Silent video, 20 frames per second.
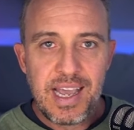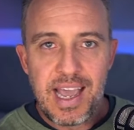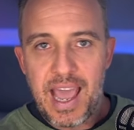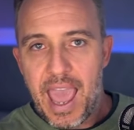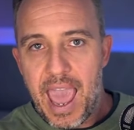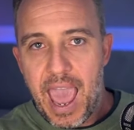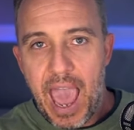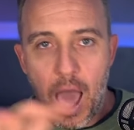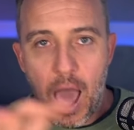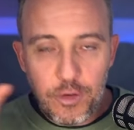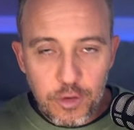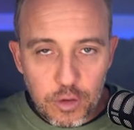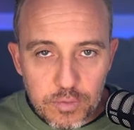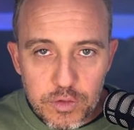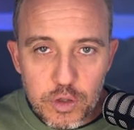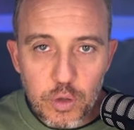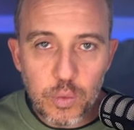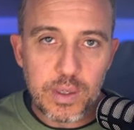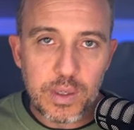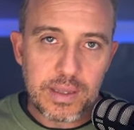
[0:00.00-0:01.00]
out of
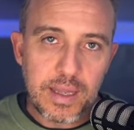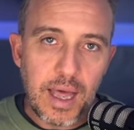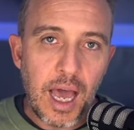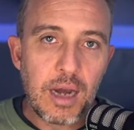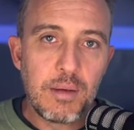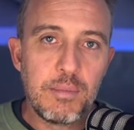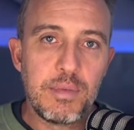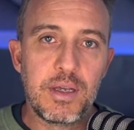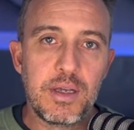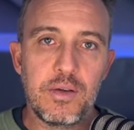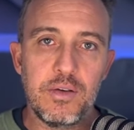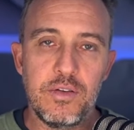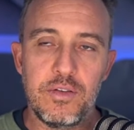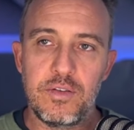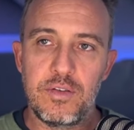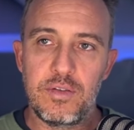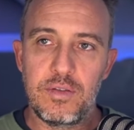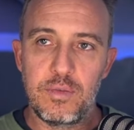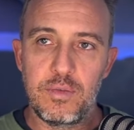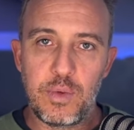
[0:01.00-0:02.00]
doing that
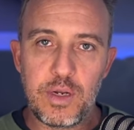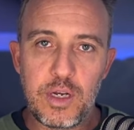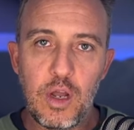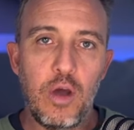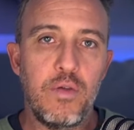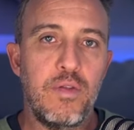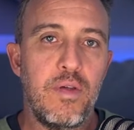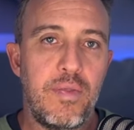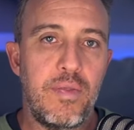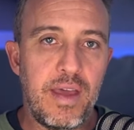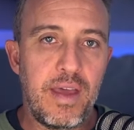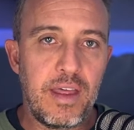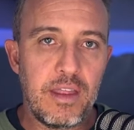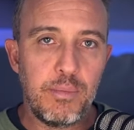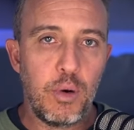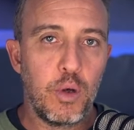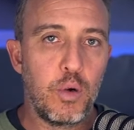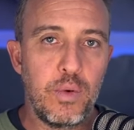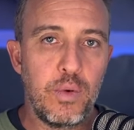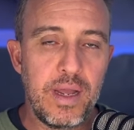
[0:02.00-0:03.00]
because we know that they're the
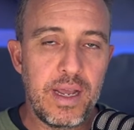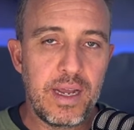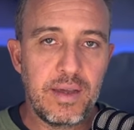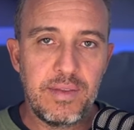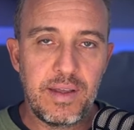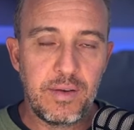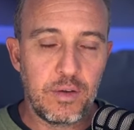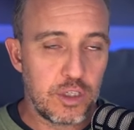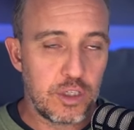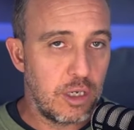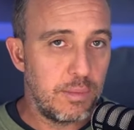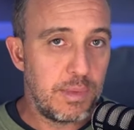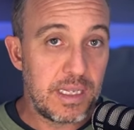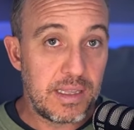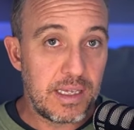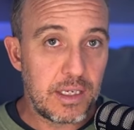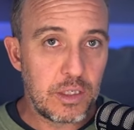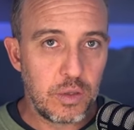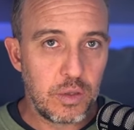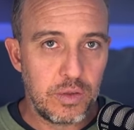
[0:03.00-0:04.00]
bottleneck and they've got so many
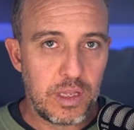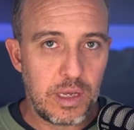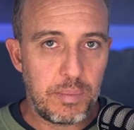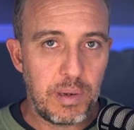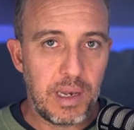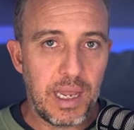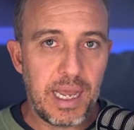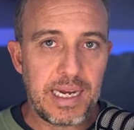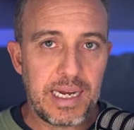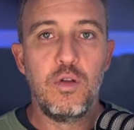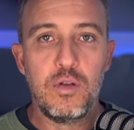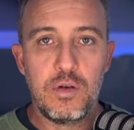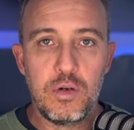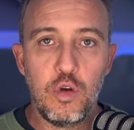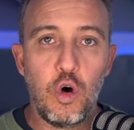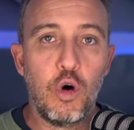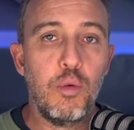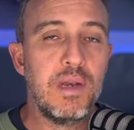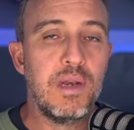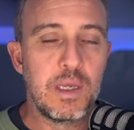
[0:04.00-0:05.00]
things on their plate.
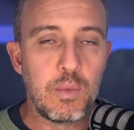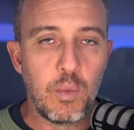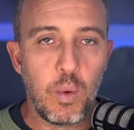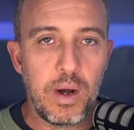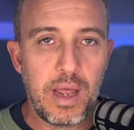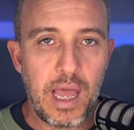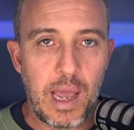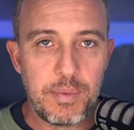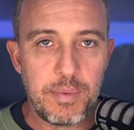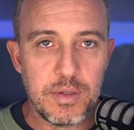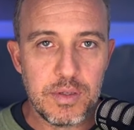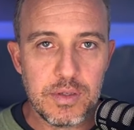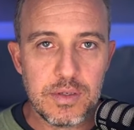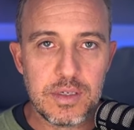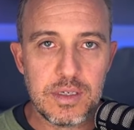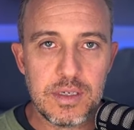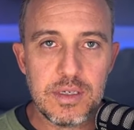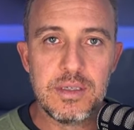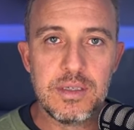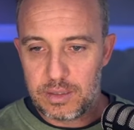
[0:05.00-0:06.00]
Normally, what happens
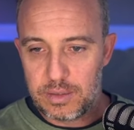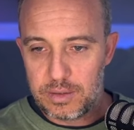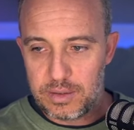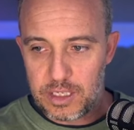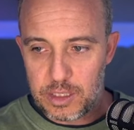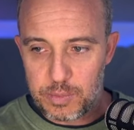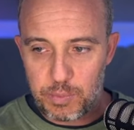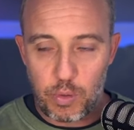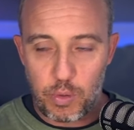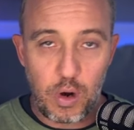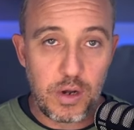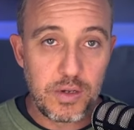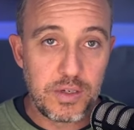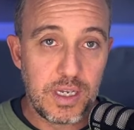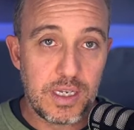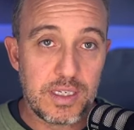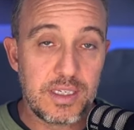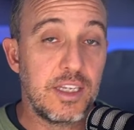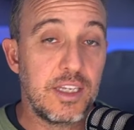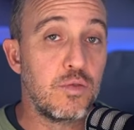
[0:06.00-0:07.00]
is this
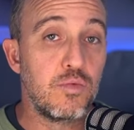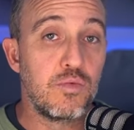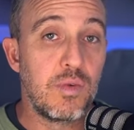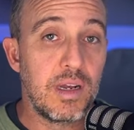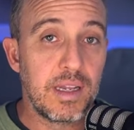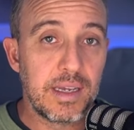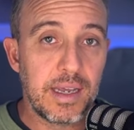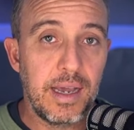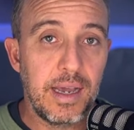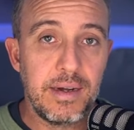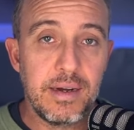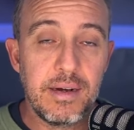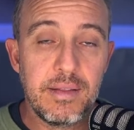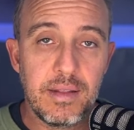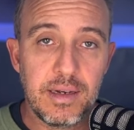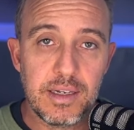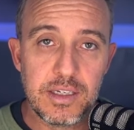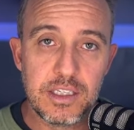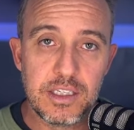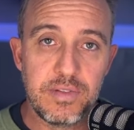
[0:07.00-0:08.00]
process gets relegated in the
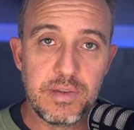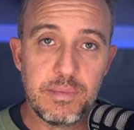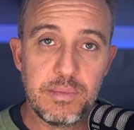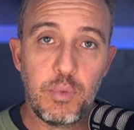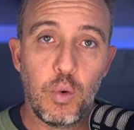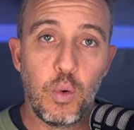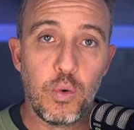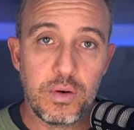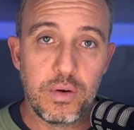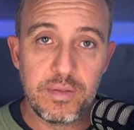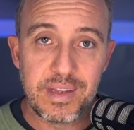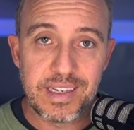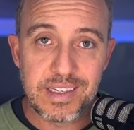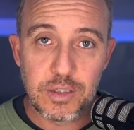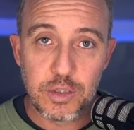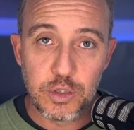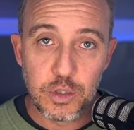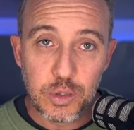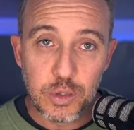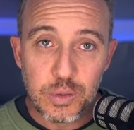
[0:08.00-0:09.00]
list of important things
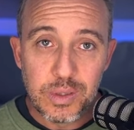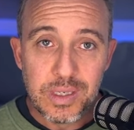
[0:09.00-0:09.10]
to do.